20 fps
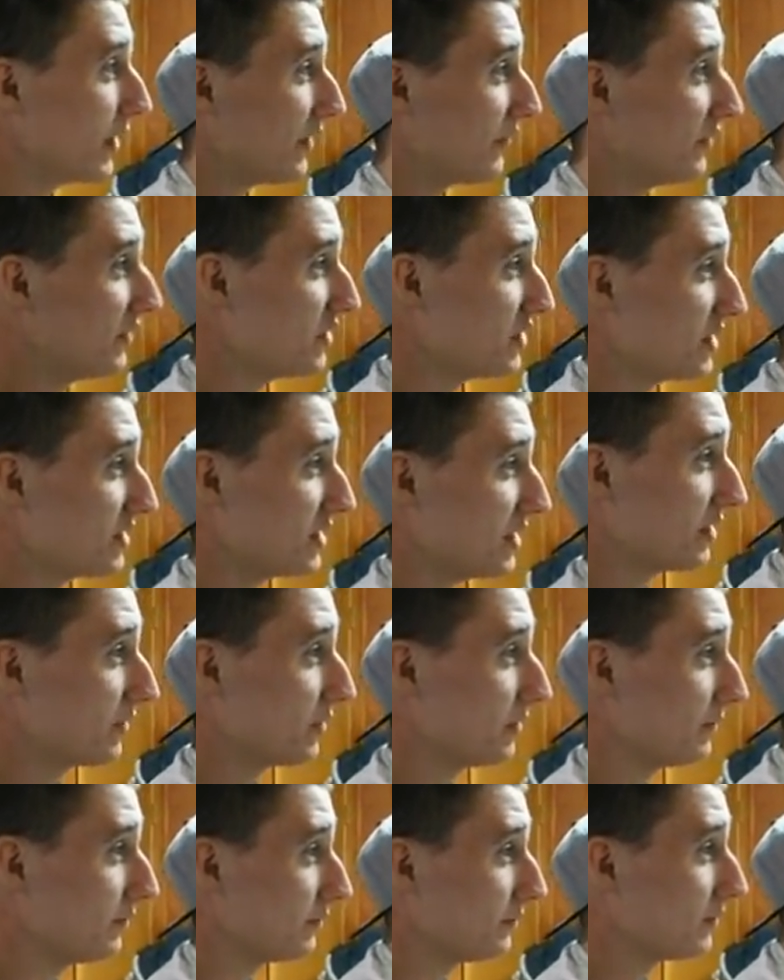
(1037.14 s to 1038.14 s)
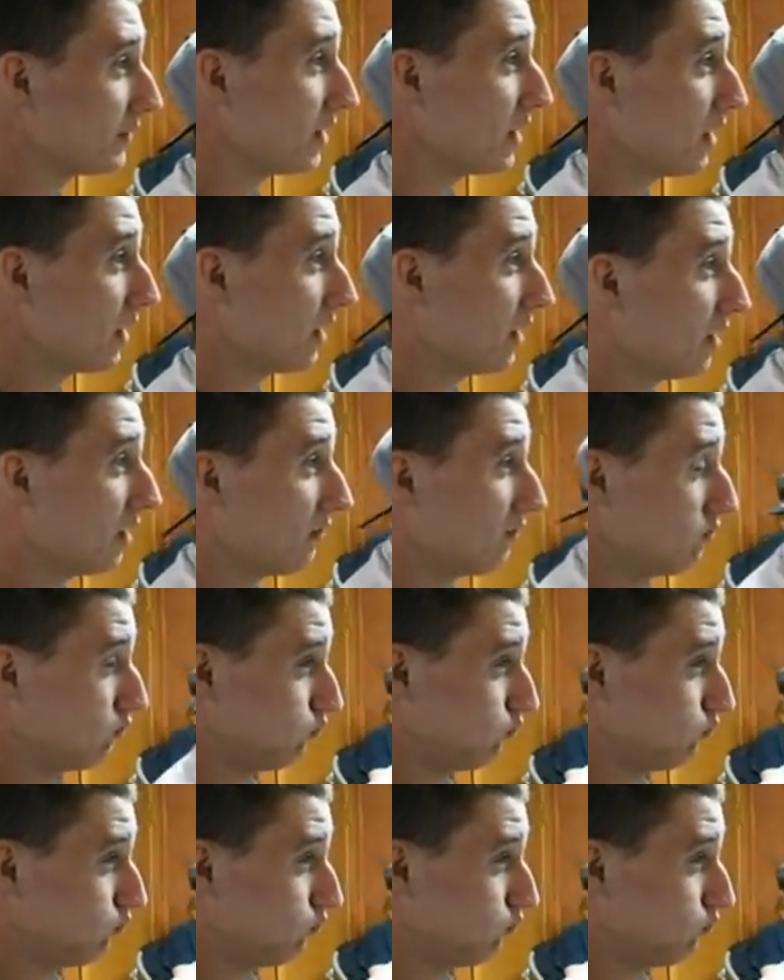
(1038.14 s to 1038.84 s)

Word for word: You gotta finish your dick or what?